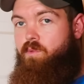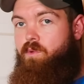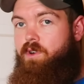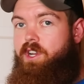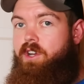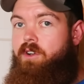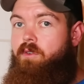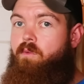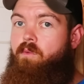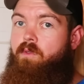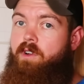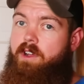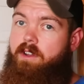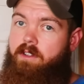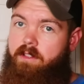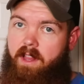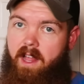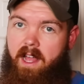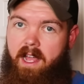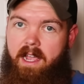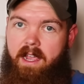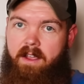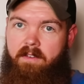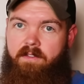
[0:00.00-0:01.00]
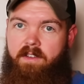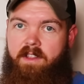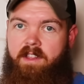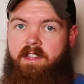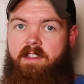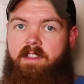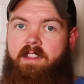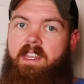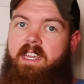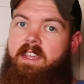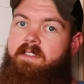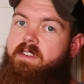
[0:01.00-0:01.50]
you would in real life and
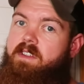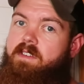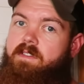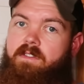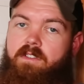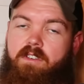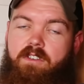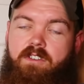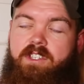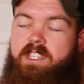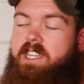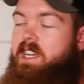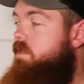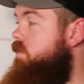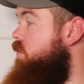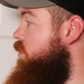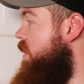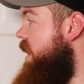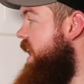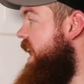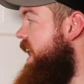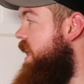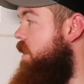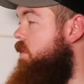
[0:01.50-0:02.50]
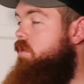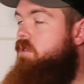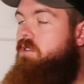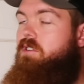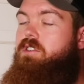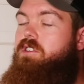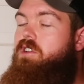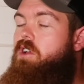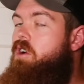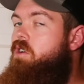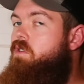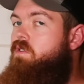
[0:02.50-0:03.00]
then leave it for several
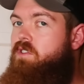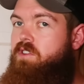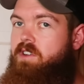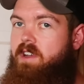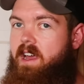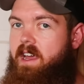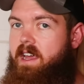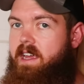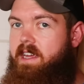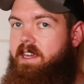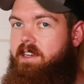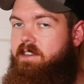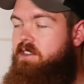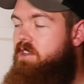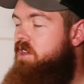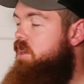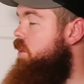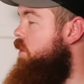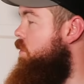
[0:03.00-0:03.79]
hours overnight,